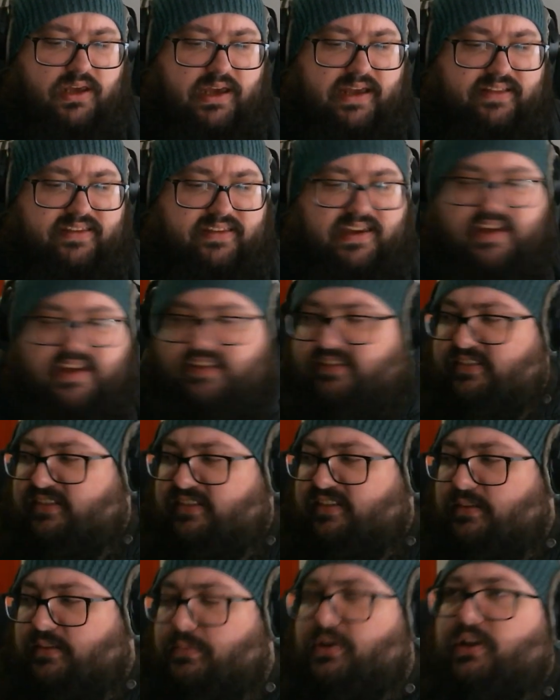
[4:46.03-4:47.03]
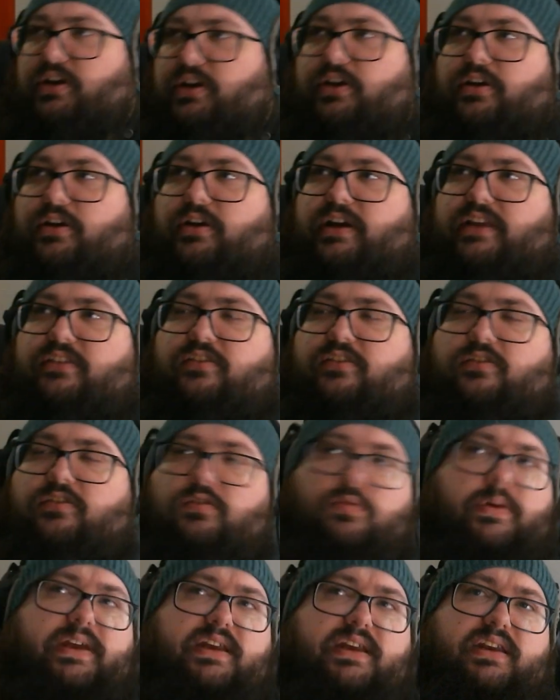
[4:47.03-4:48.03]
it tastes similar in
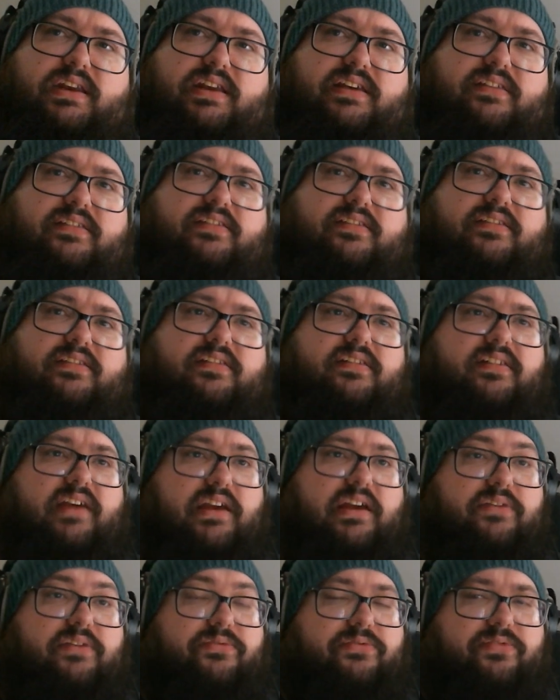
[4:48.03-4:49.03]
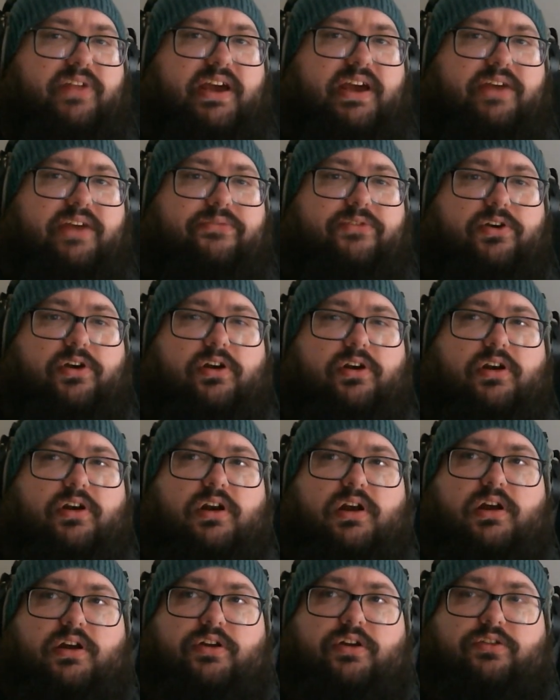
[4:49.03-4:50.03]
sweetness and flavor
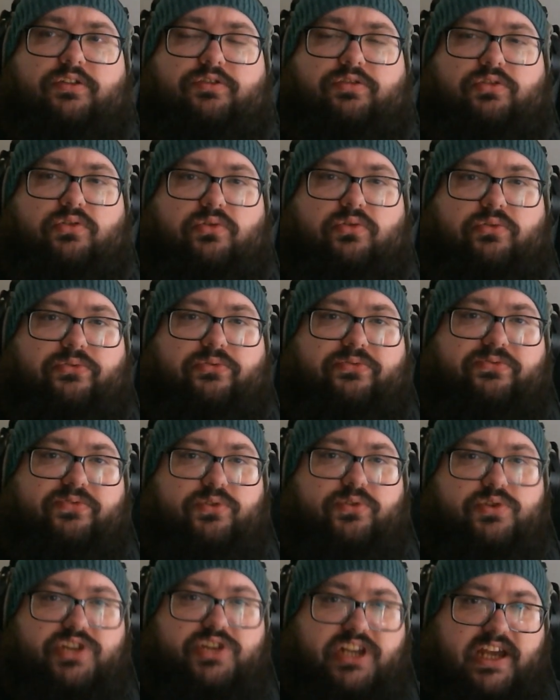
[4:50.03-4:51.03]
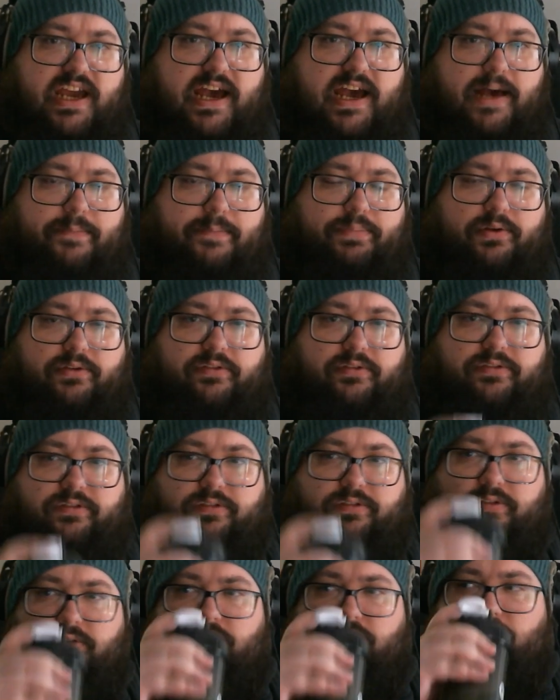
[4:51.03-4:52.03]
to Fuji
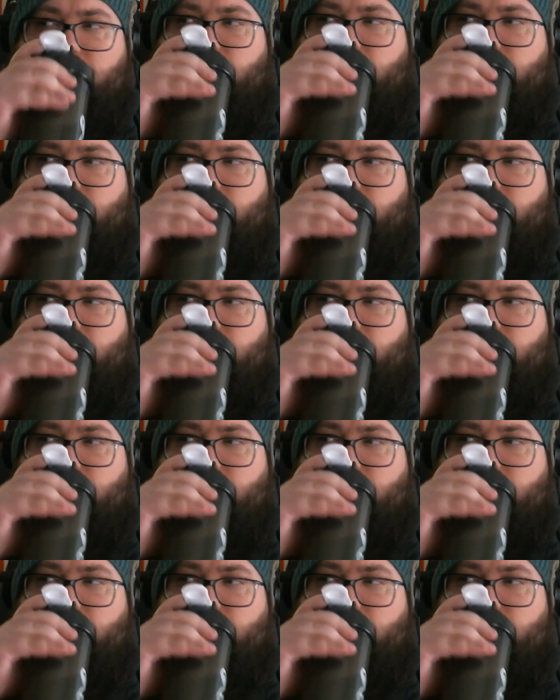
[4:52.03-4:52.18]
apples.